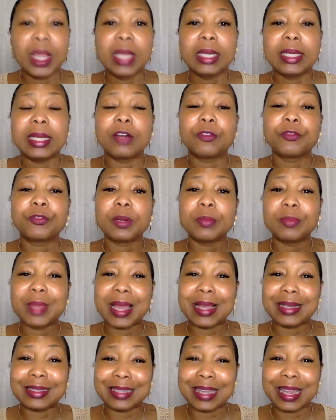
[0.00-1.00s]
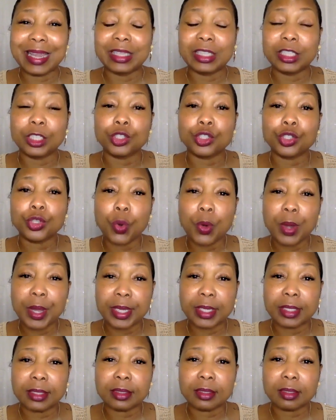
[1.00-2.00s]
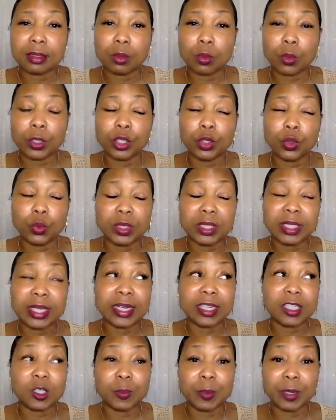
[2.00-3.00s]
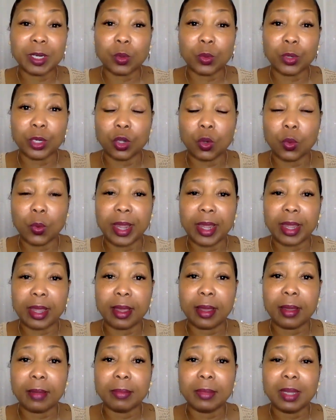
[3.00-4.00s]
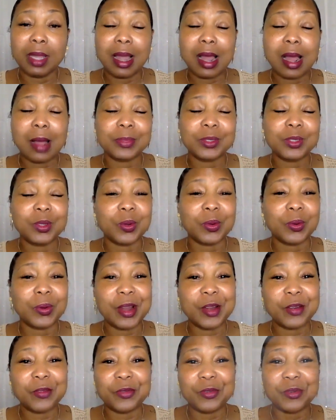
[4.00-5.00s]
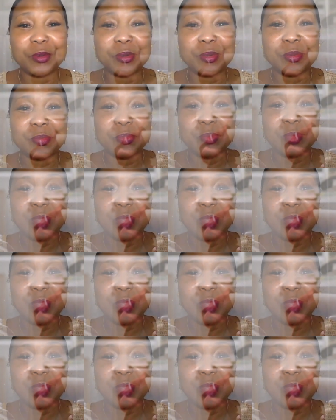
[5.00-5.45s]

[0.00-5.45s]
Now, from that daily choice, when you say to Spirit, when you wake up, I'm so grateful.